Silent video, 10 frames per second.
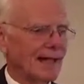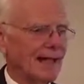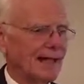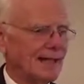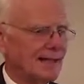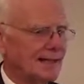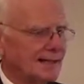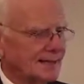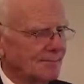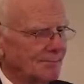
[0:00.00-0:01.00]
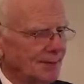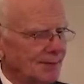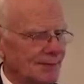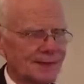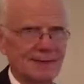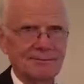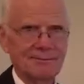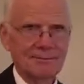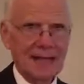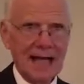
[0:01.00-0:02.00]
and it is supposed to
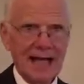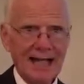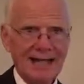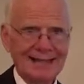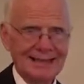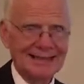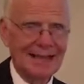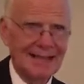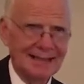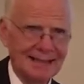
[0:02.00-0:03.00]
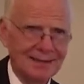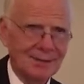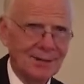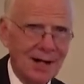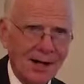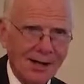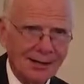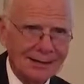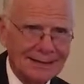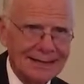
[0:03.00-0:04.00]
fly, not
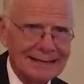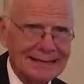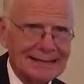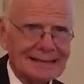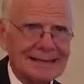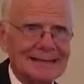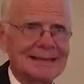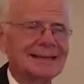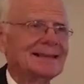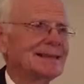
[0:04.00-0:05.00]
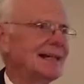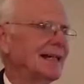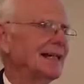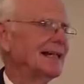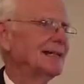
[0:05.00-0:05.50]
crawl. And I